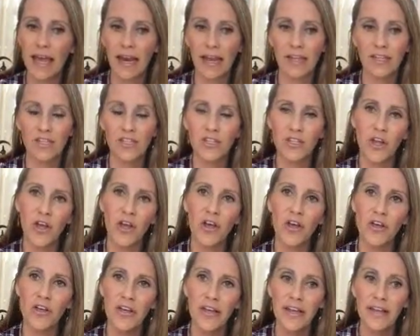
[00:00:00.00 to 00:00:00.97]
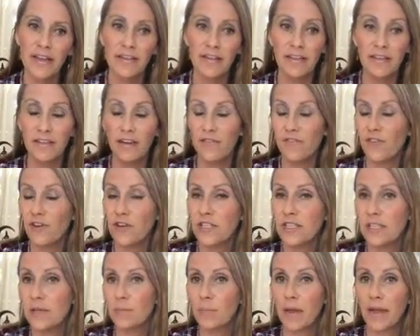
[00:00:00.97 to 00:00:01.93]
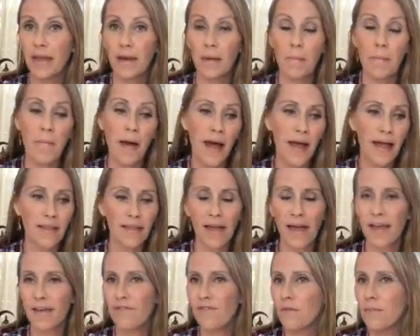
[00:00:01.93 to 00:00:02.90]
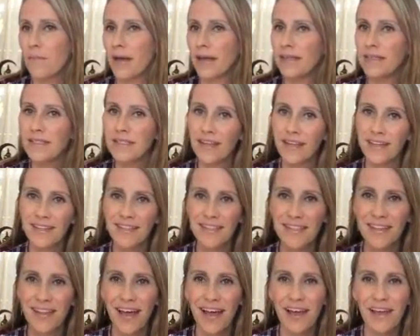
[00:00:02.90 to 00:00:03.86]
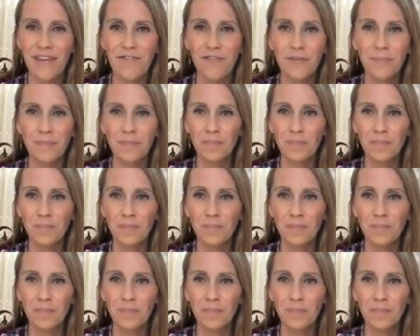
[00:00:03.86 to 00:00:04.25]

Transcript: and I saw the difference it played in my life and my son's life.